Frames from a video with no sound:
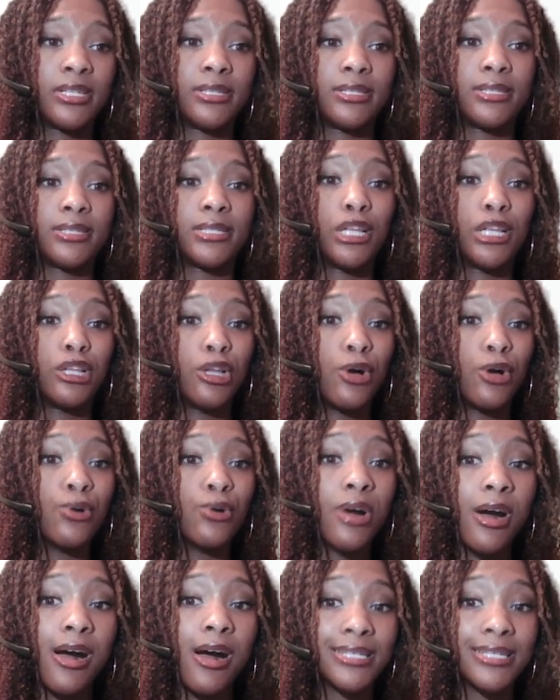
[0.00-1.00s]
This is a low
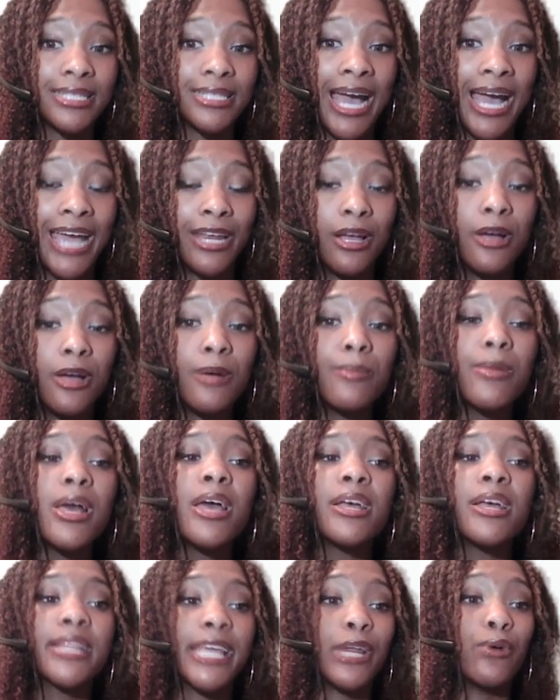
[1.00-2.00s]
cost item
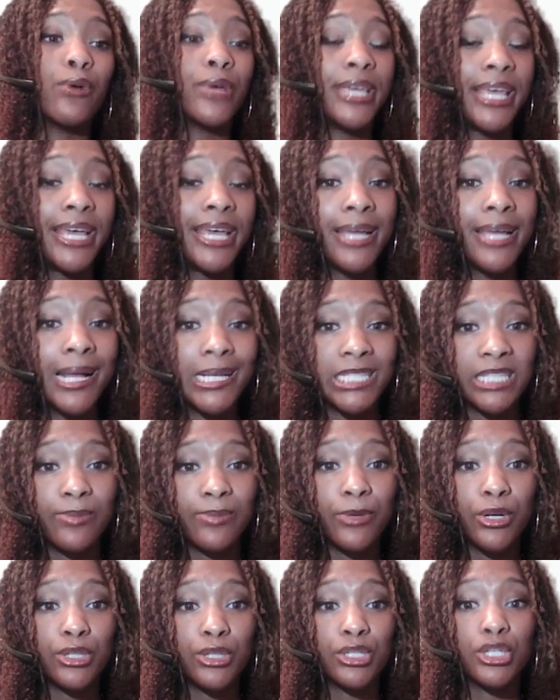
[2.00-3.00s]
that'll get
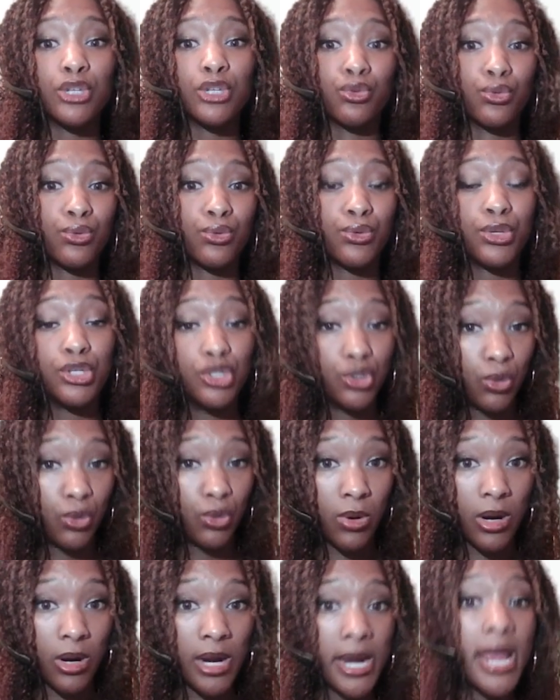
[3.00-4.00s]
customers through the
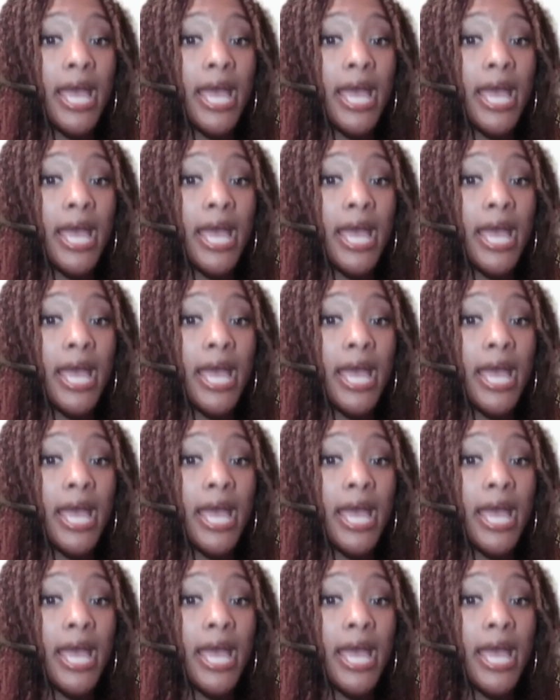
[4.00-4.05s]
door.